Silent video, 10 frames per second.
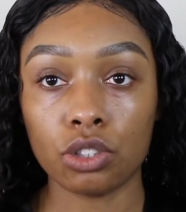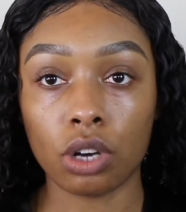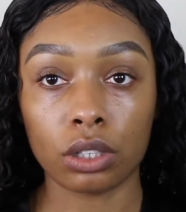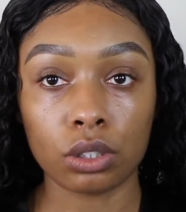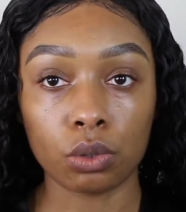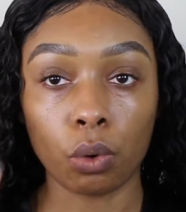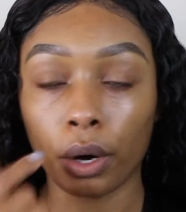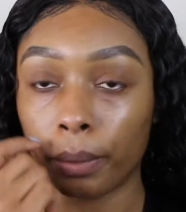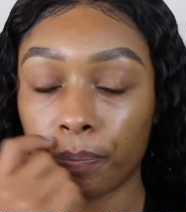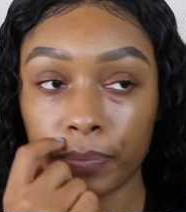
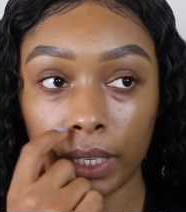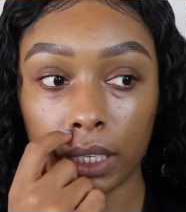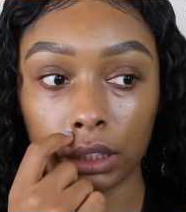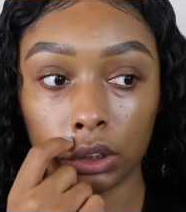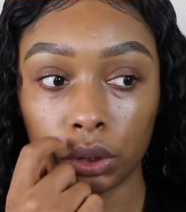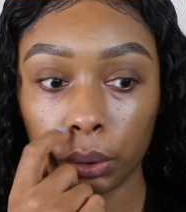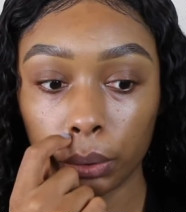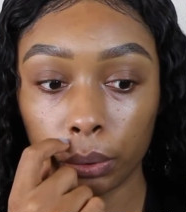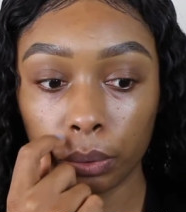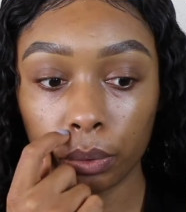Drugstore, and
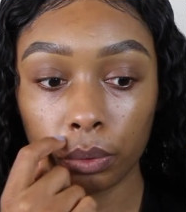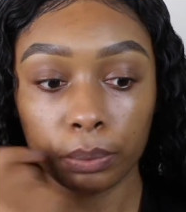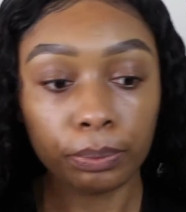two,